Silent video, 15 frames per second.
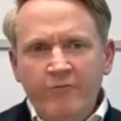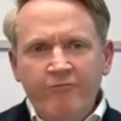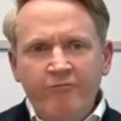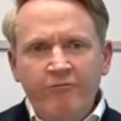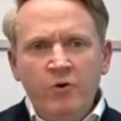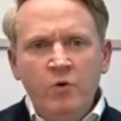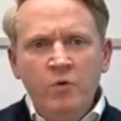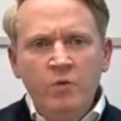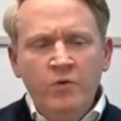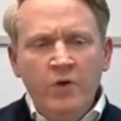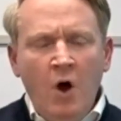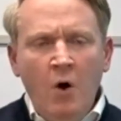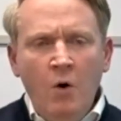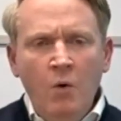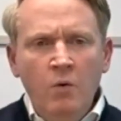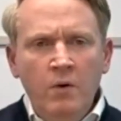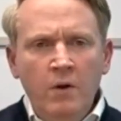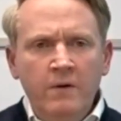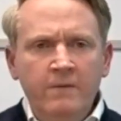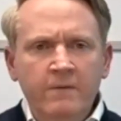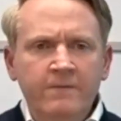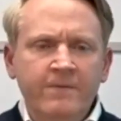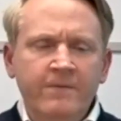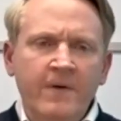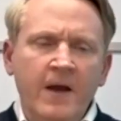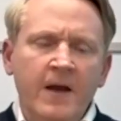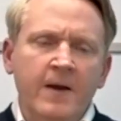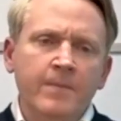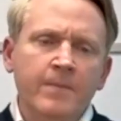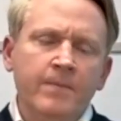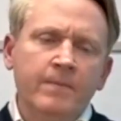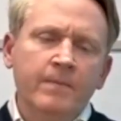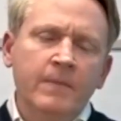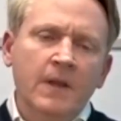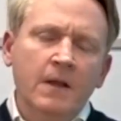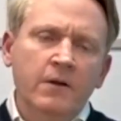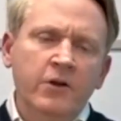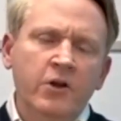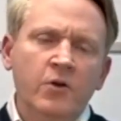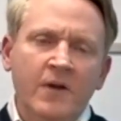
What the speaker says: through the whole of the